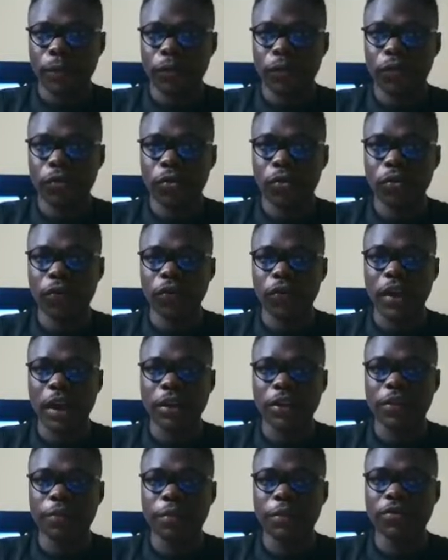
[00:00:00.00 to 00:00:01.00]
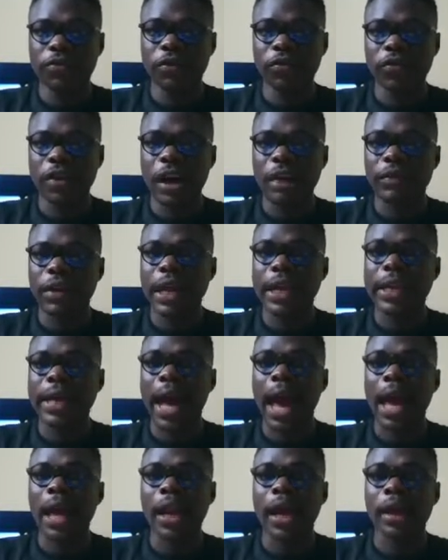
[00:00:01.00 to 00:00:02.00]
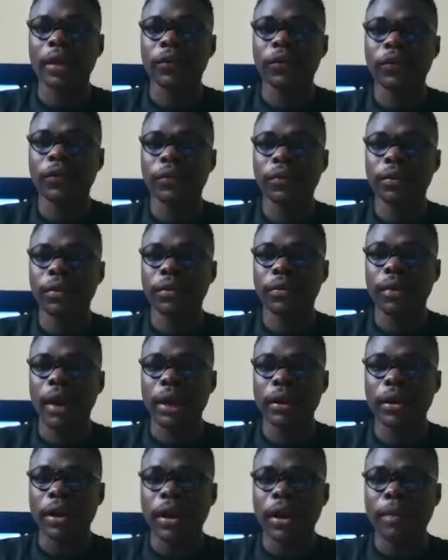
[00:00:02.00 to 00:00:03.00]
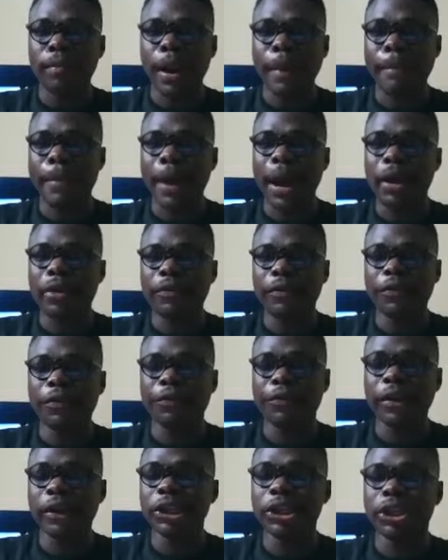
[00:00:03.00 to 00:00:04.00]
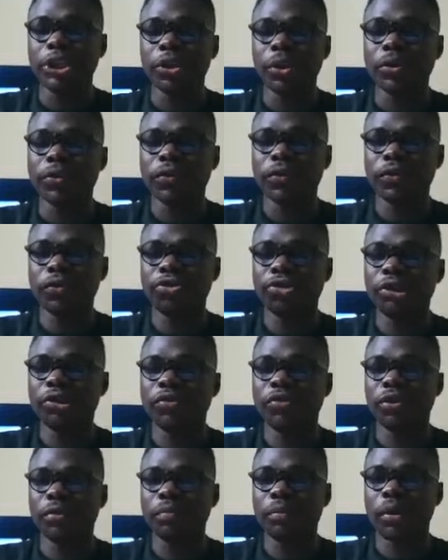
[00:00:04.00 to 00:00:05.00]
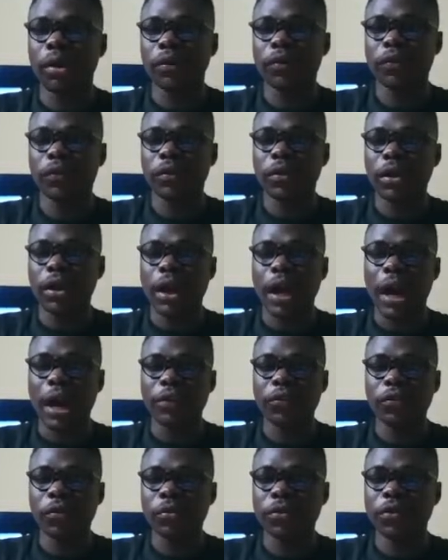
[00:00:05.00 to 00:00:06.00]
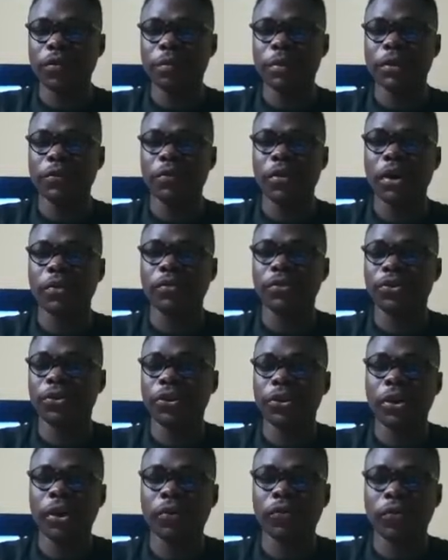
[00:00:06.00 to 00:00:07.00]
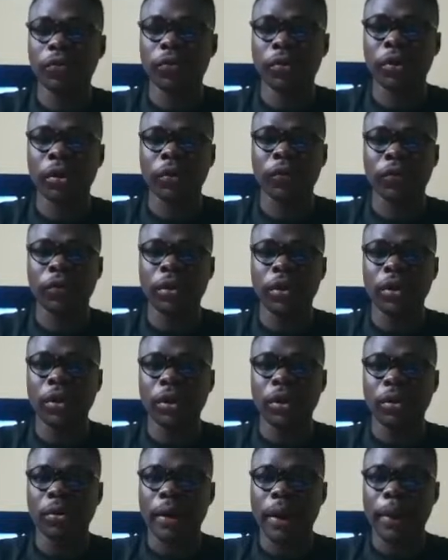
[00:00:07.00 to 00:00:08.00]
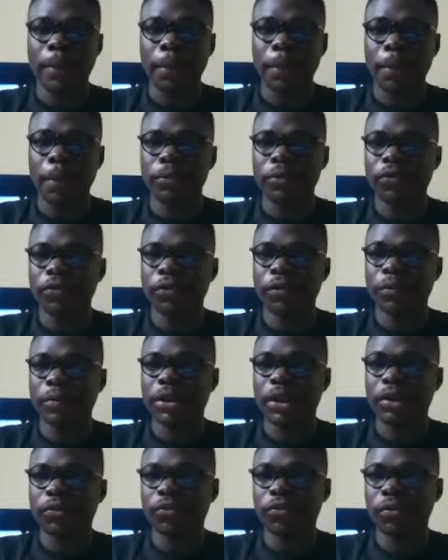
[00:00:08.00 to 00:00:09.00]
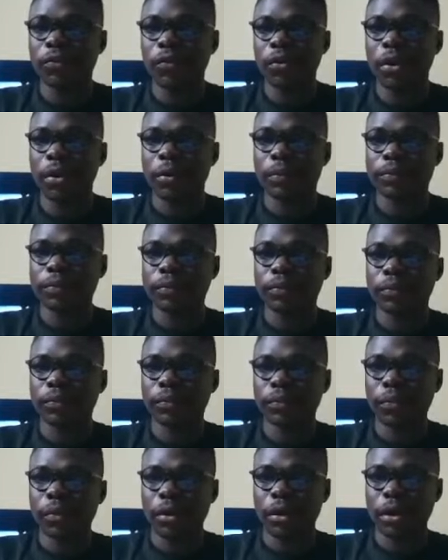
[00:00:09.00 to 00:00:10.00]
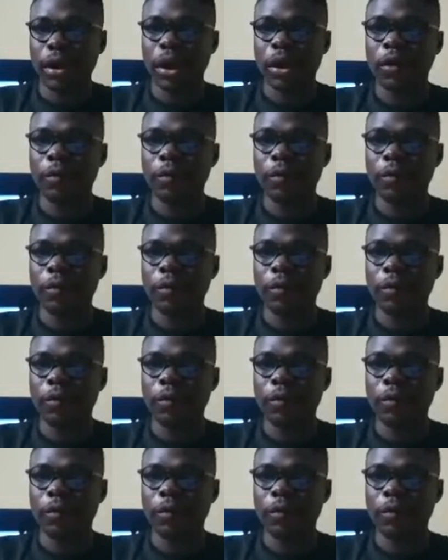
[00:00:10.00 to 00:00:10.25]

So notice that this page does not have any highlights, right? My bio is very short, straight to the point. I sold this page for her for $3,000, right? This was the page I sold for her. A